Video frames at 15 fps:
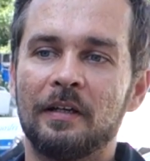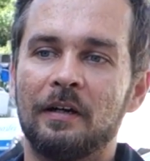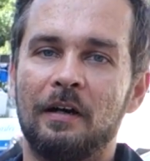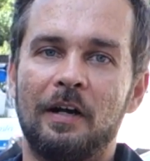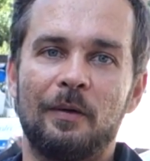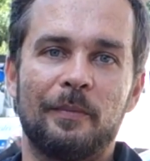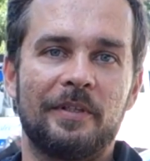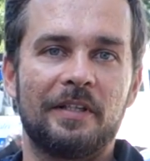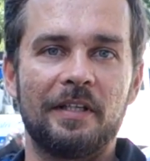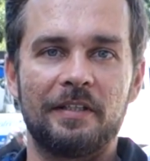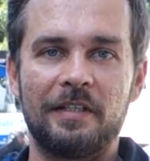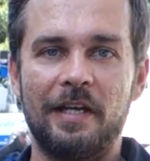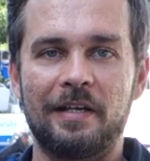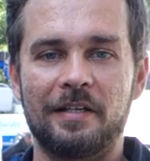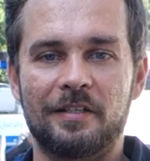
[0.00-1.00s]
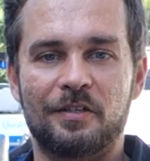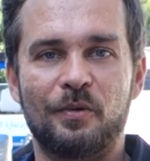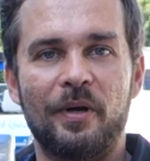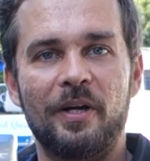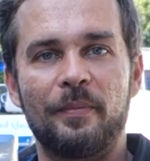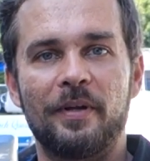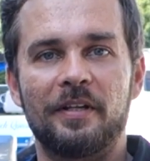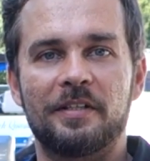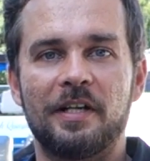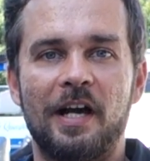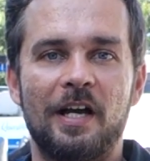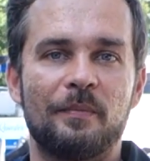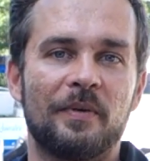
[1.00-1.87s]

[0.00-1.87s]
It did take us quite a bit of time,